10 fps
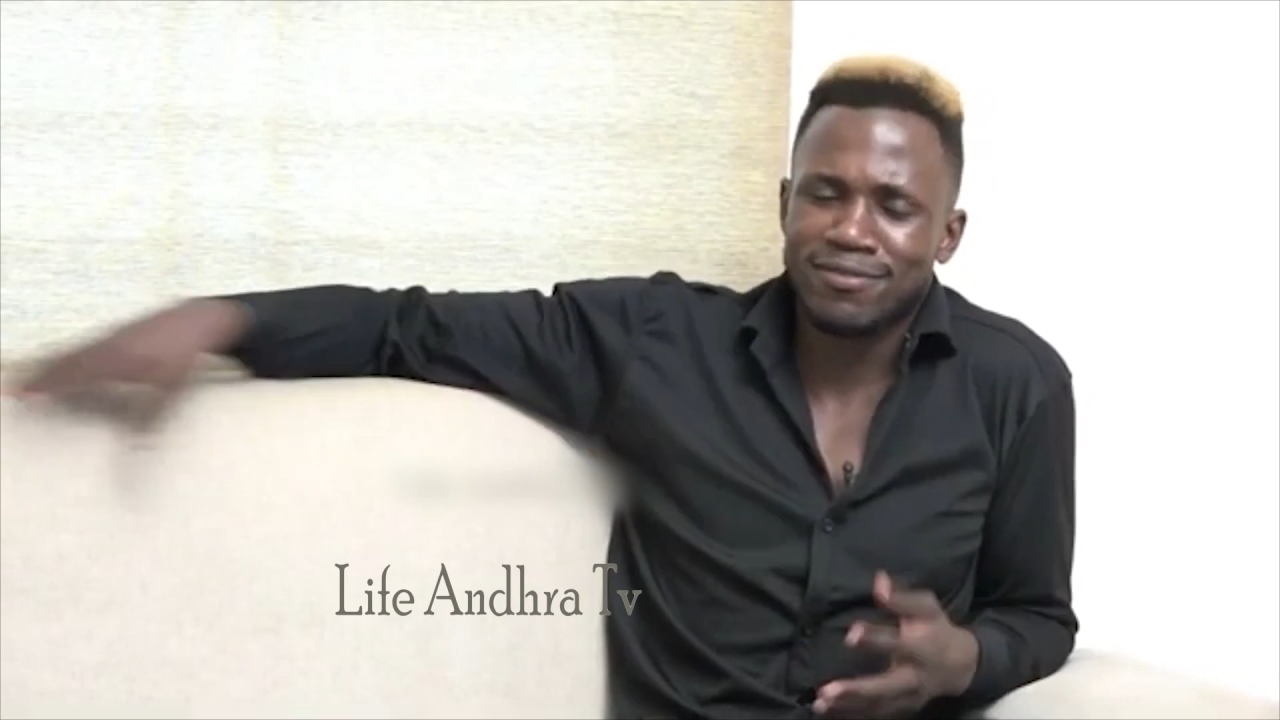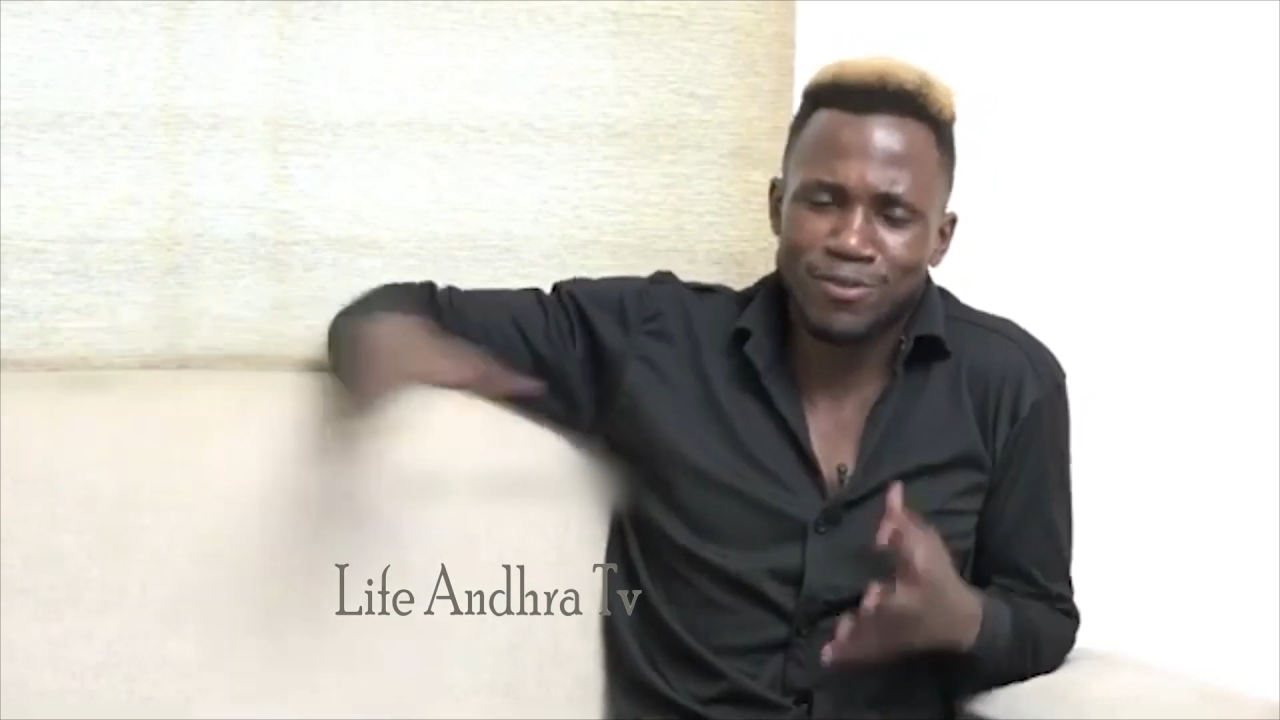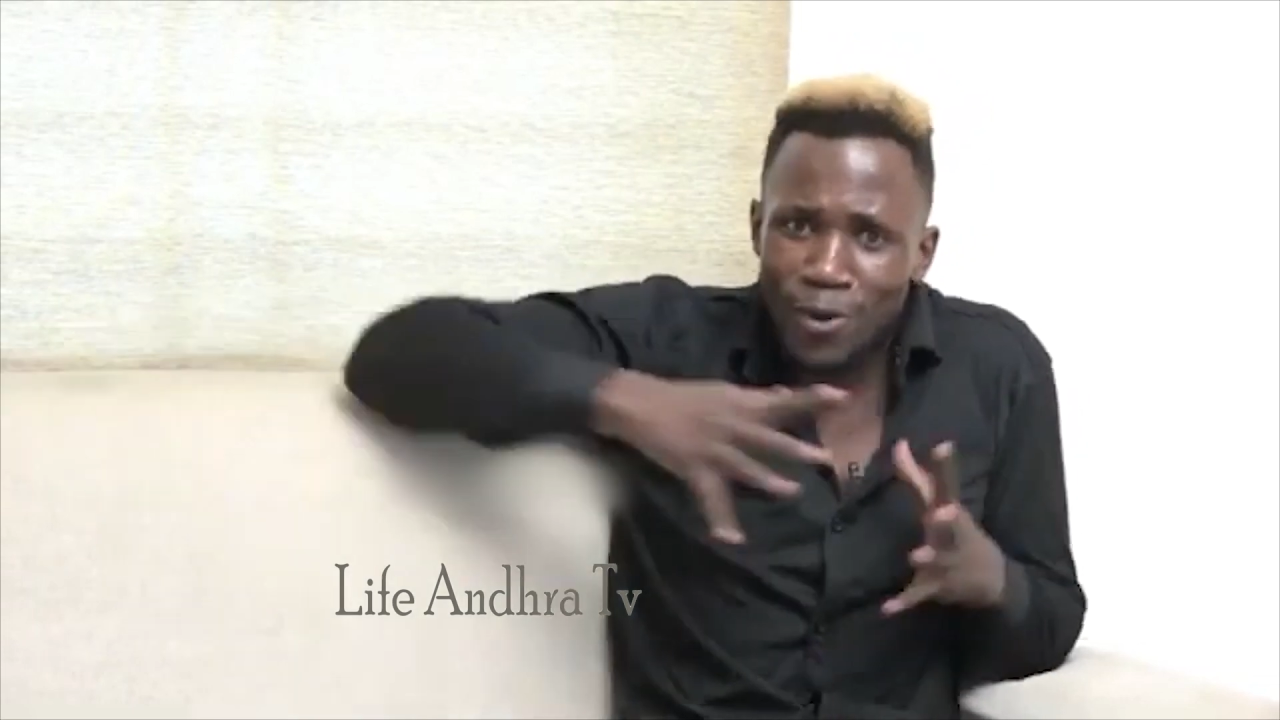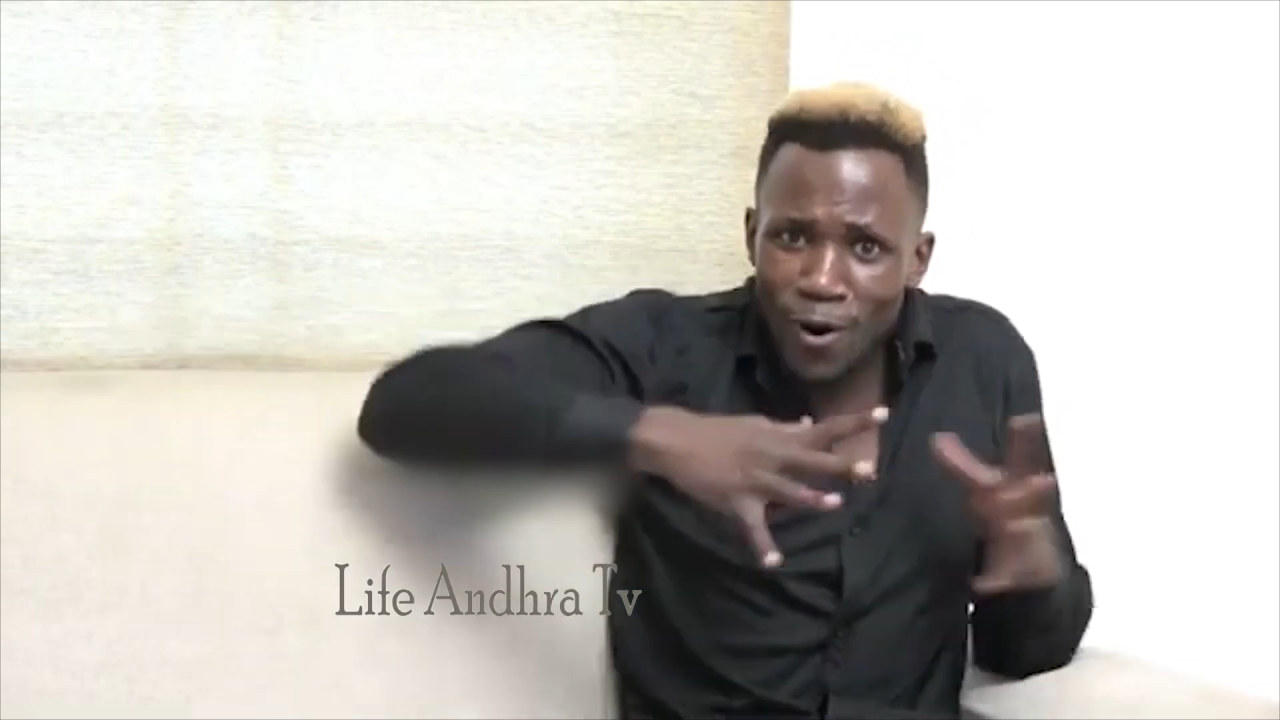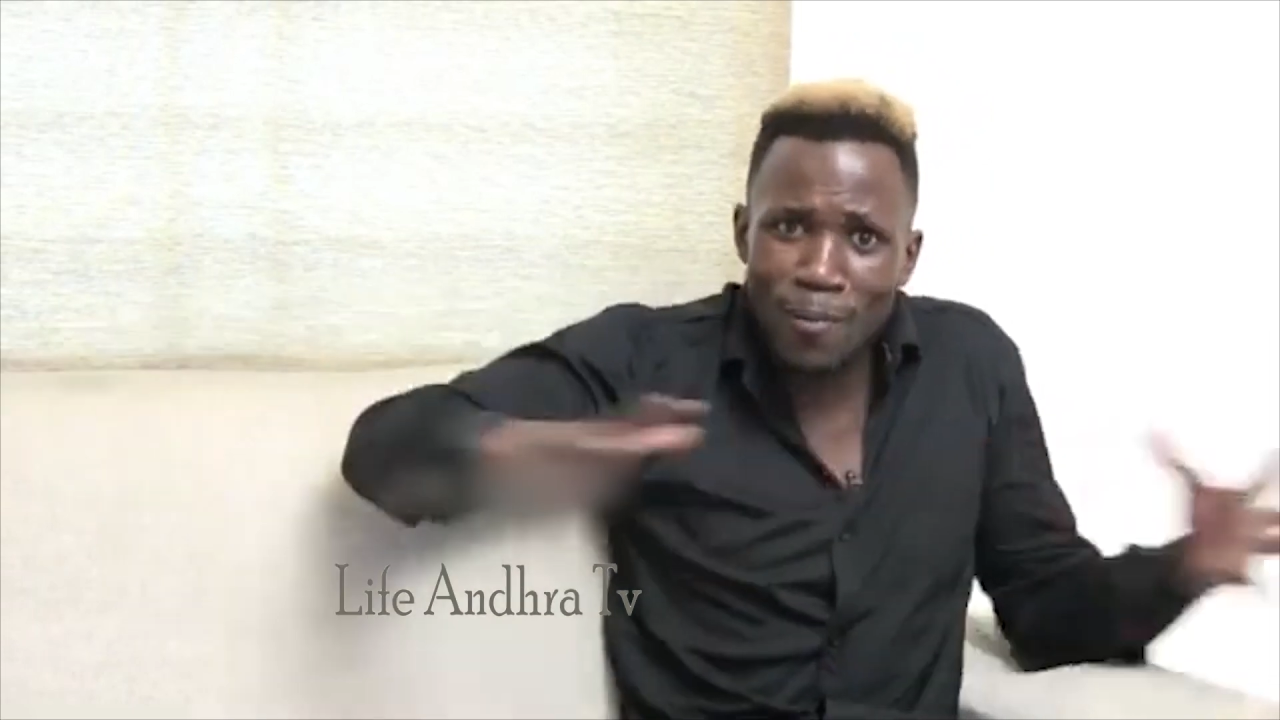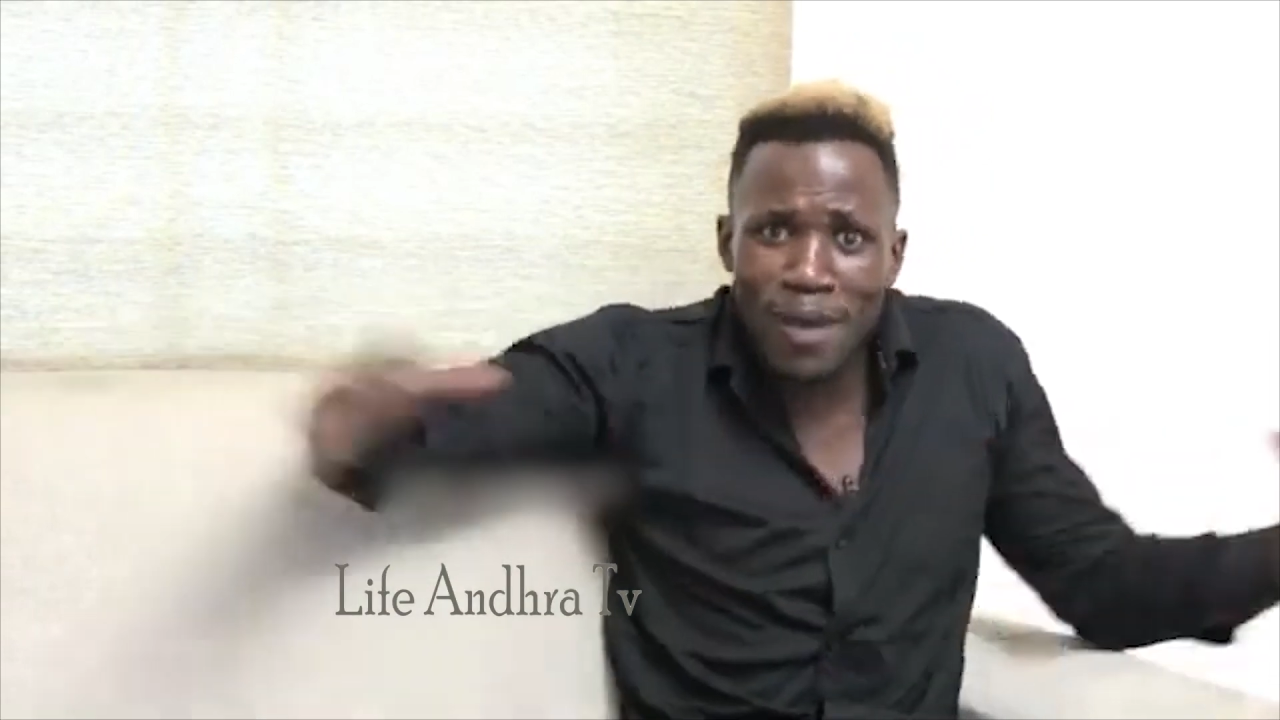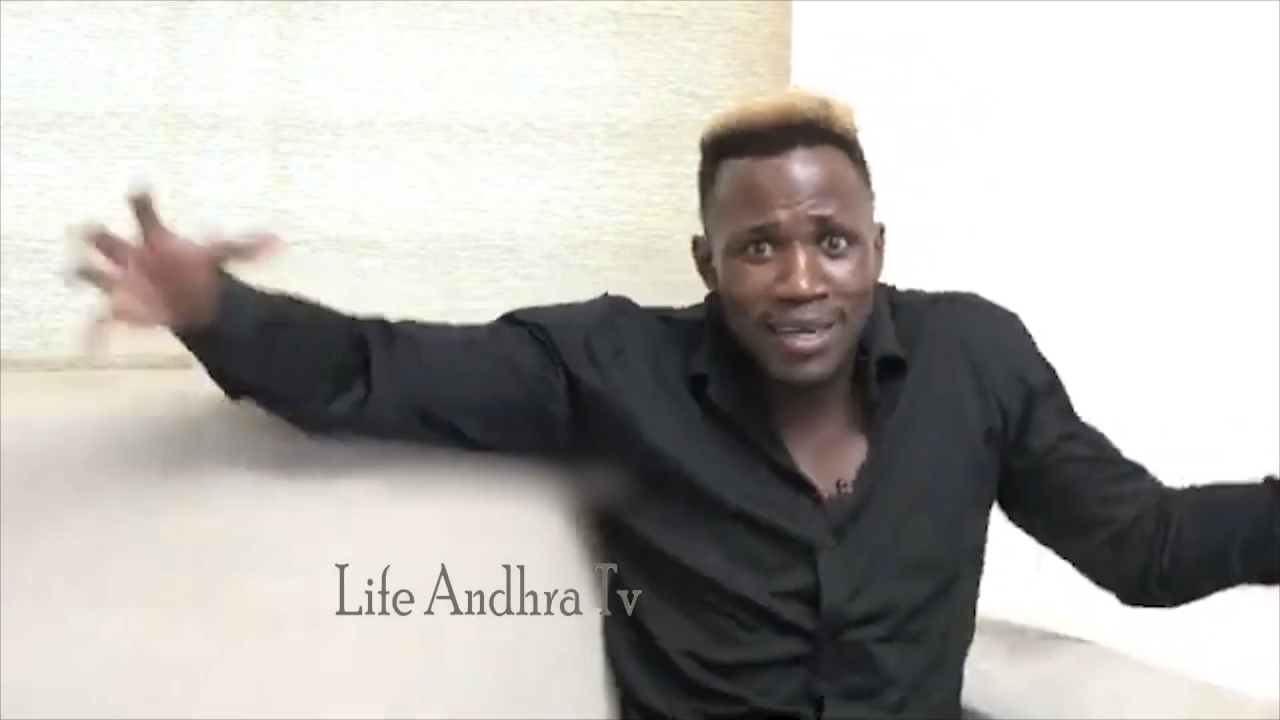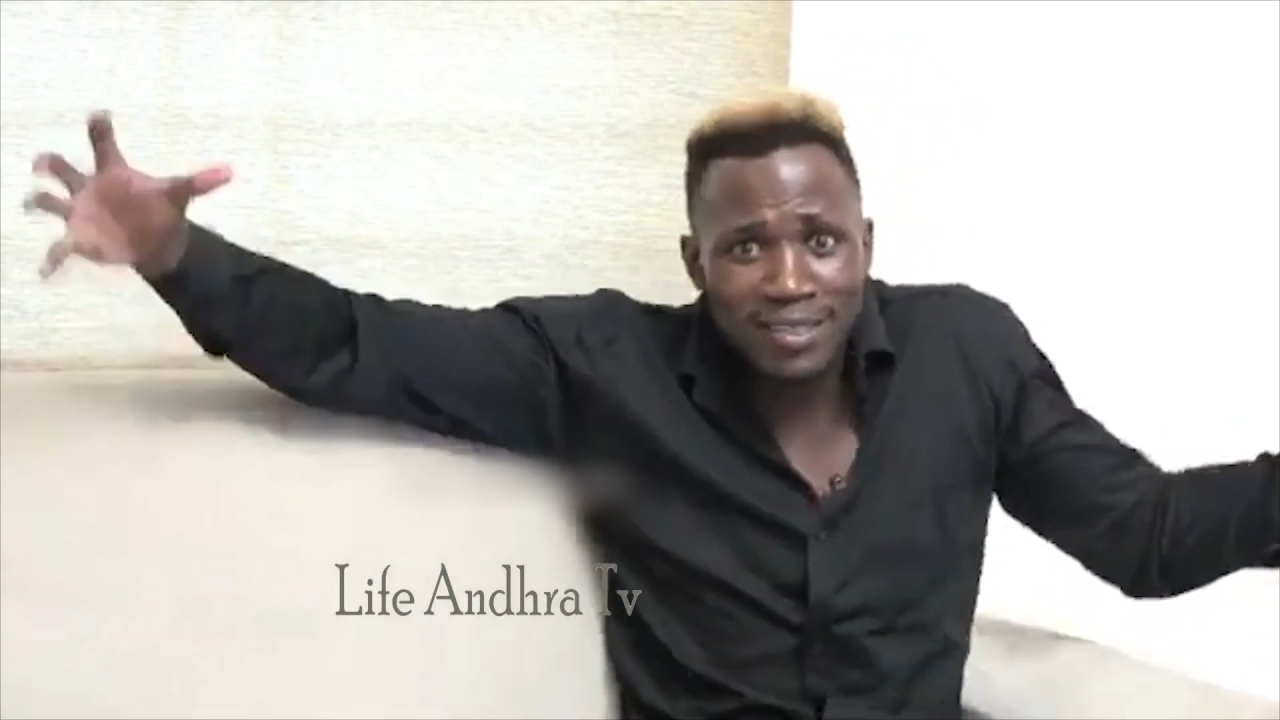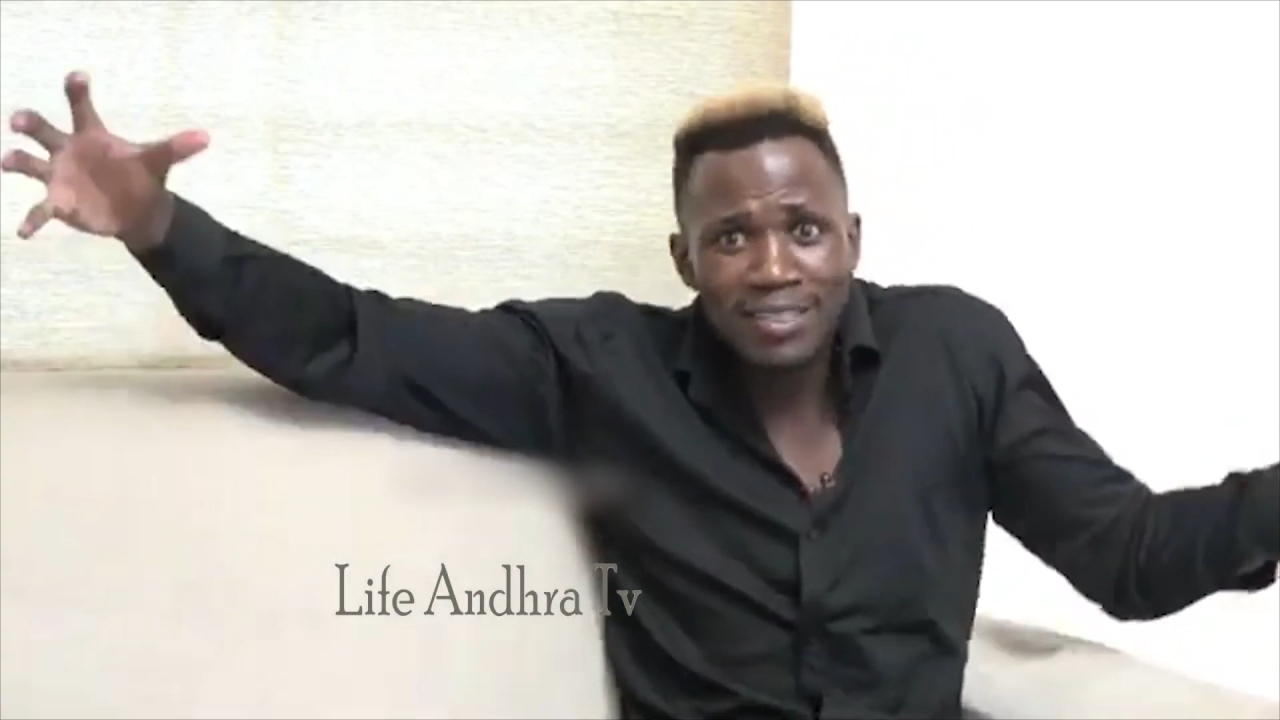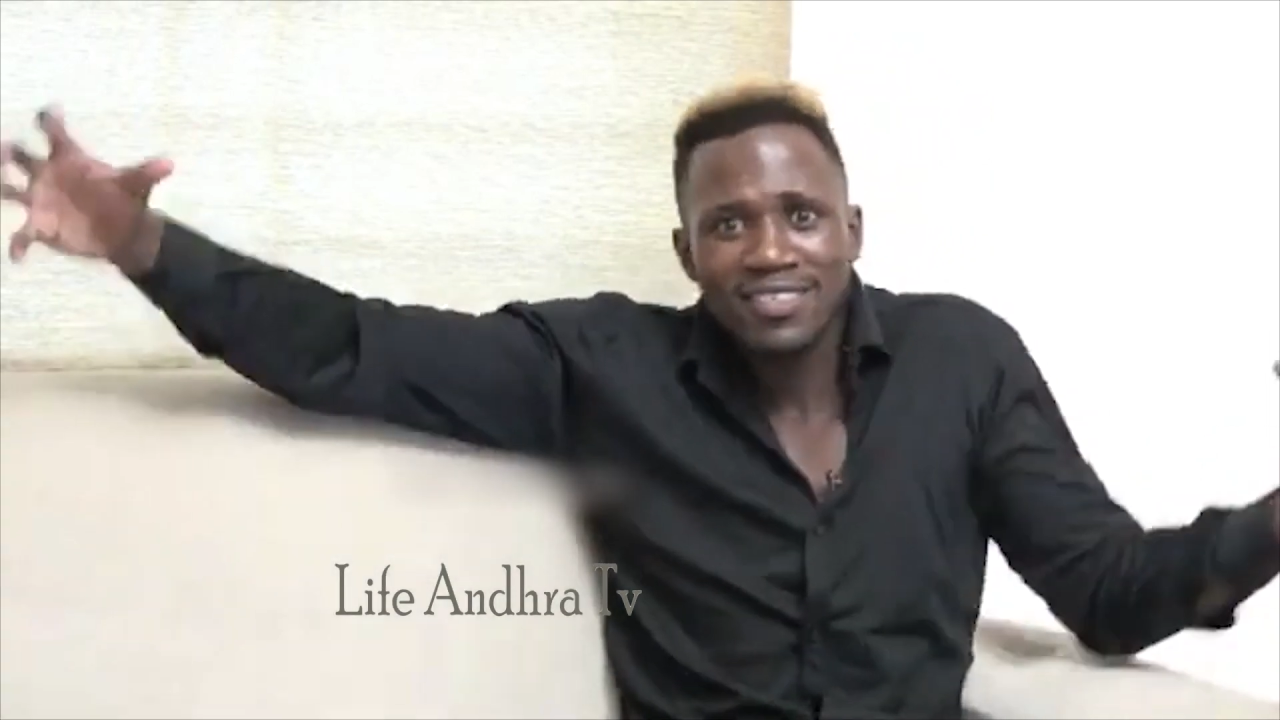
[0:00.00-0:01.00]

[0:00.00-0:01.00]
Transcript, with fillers: so many.